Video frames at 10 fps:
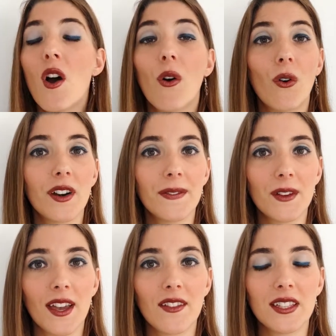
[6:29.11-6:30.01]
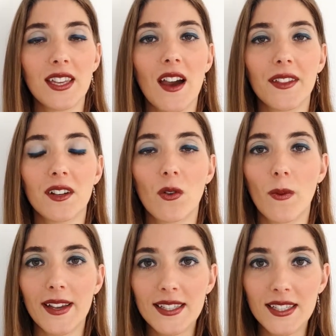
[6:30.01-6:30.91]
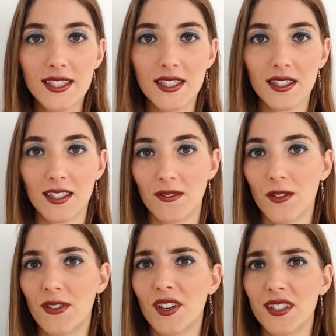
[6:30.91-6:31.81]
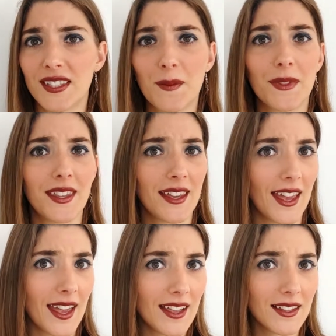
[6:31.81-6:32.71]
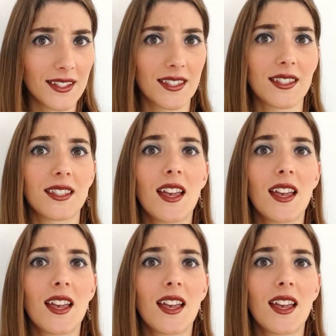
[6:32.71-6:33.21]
or if you have any other question, if you've heard something else